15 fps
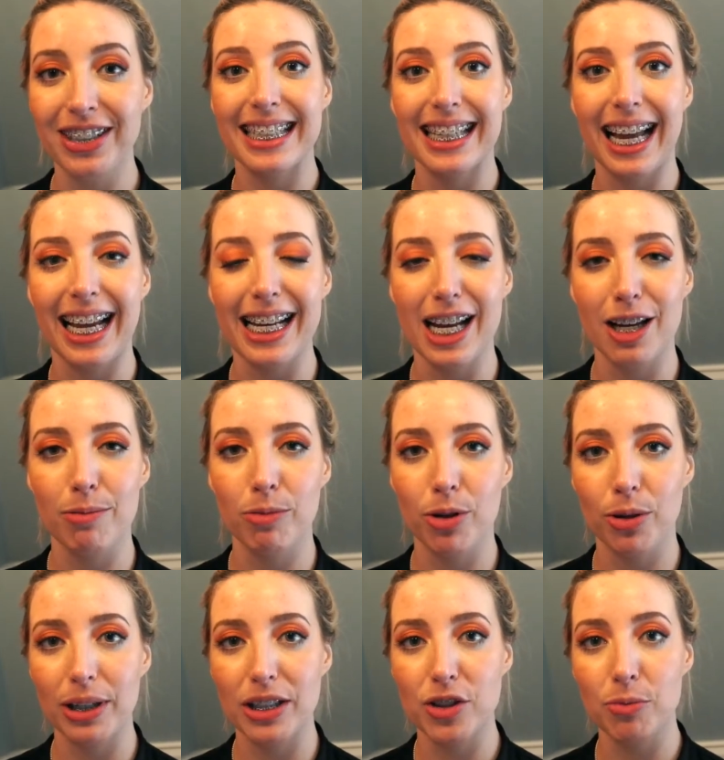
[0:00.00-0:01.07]
Tonight I'm
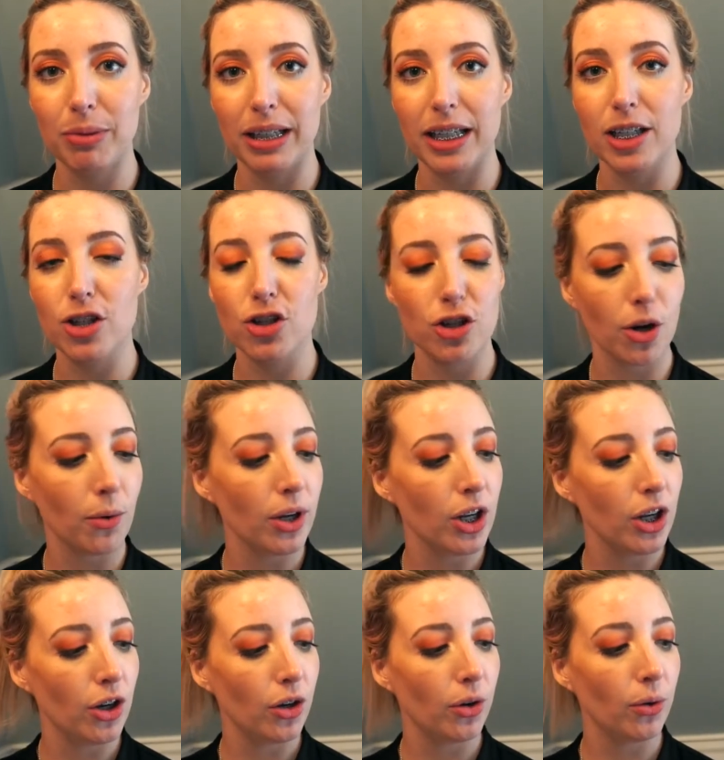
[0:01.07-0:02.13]
going to be showing
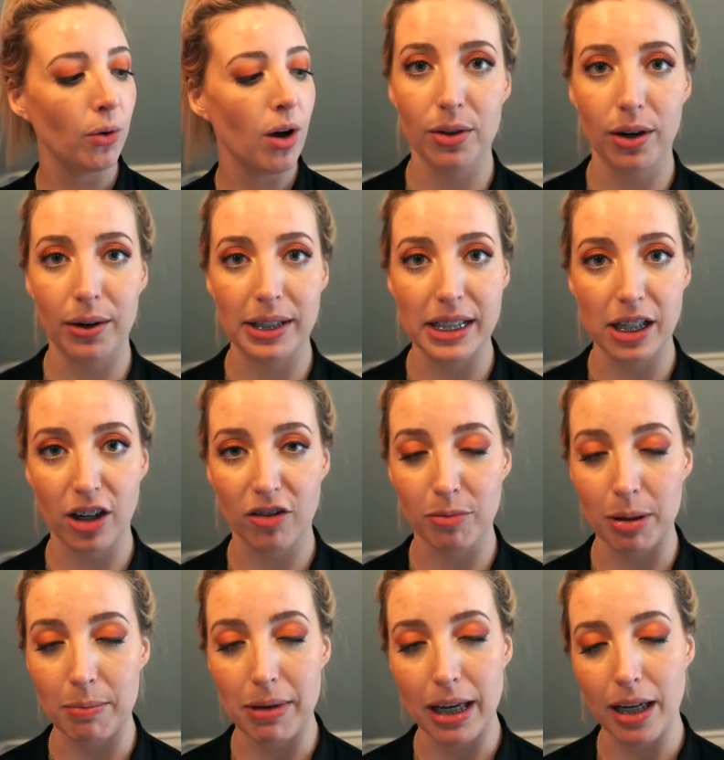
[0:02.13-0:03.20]
you how I take
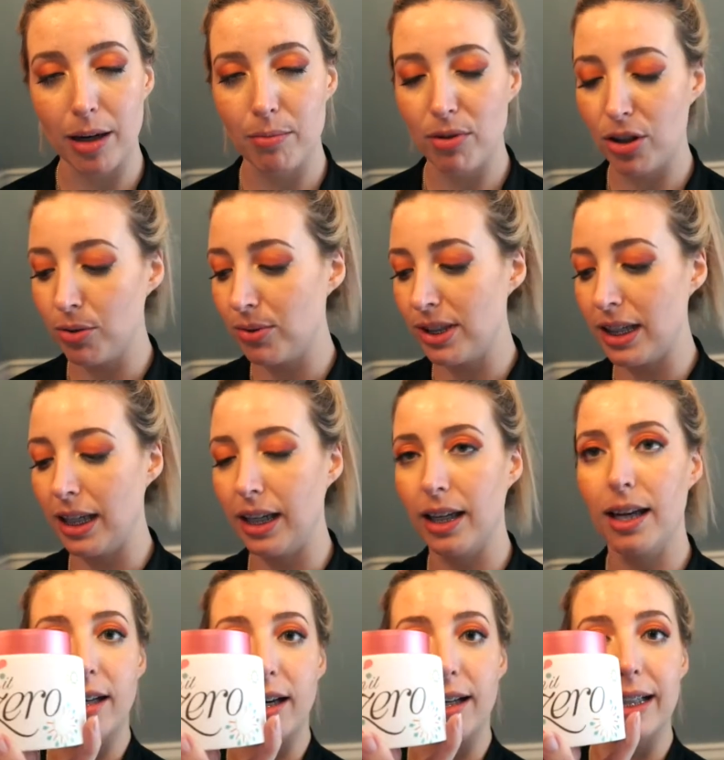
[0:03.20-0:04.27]
off my makeup
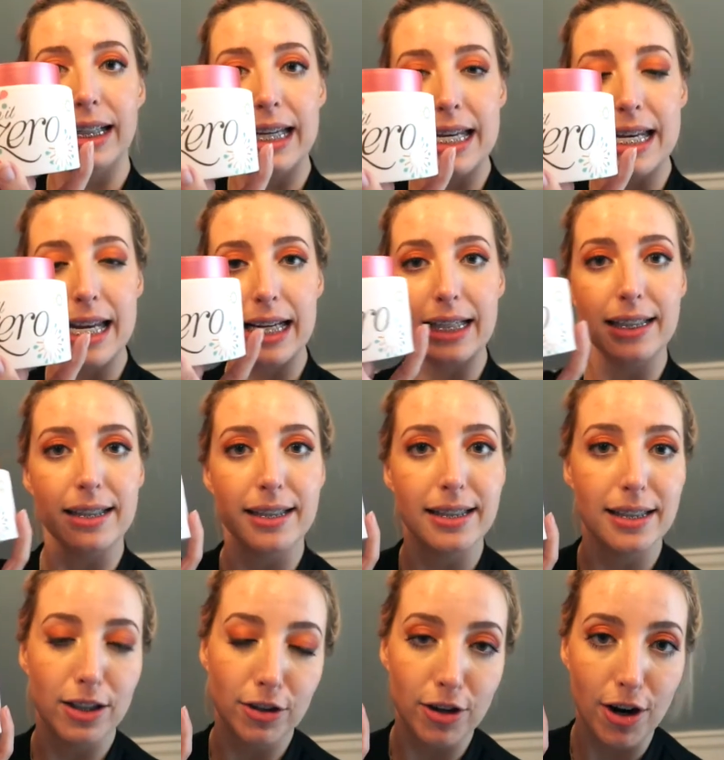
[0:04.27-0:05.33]
using the Clean It
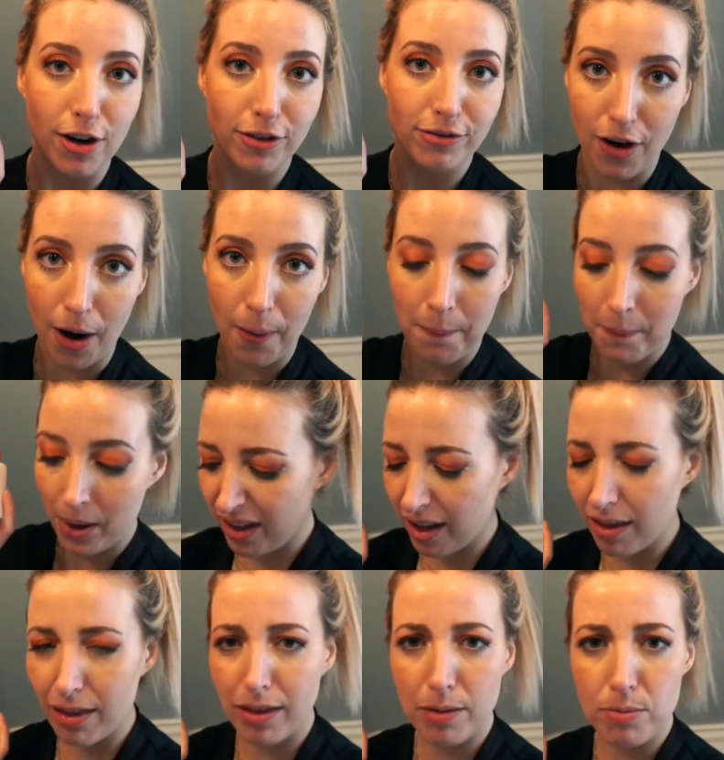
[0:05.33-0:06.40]
Zero from, I
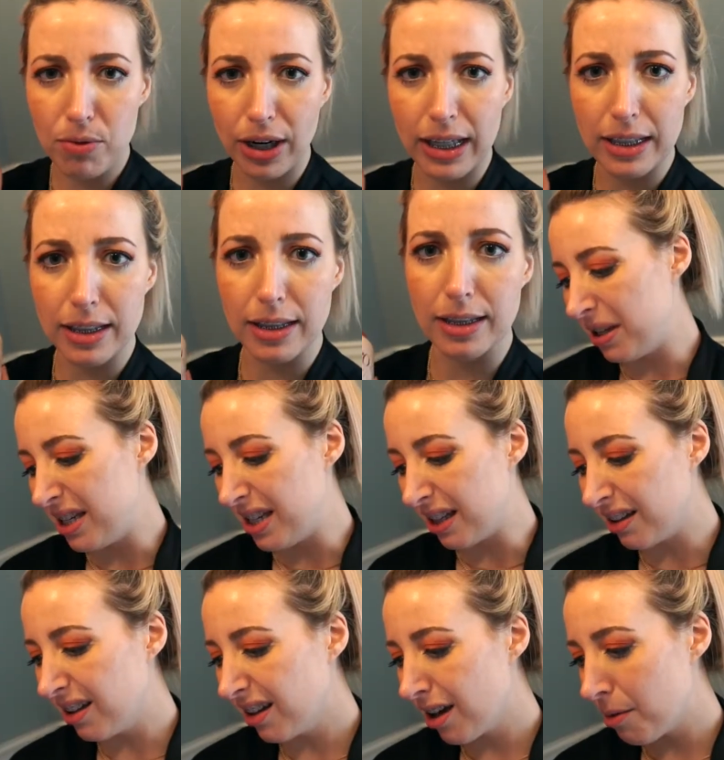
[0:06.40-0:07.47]
think the brand is
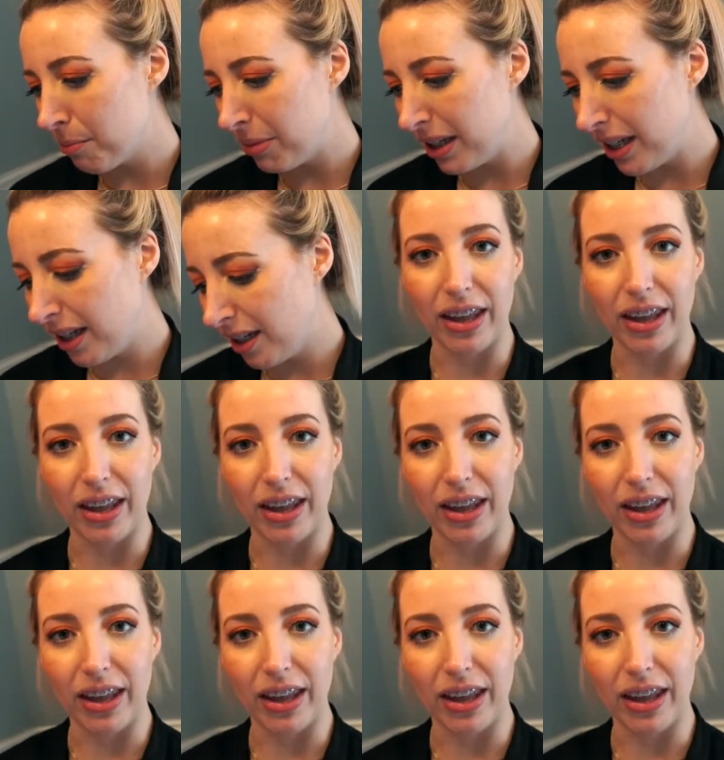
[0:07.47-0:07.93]
Banila Company.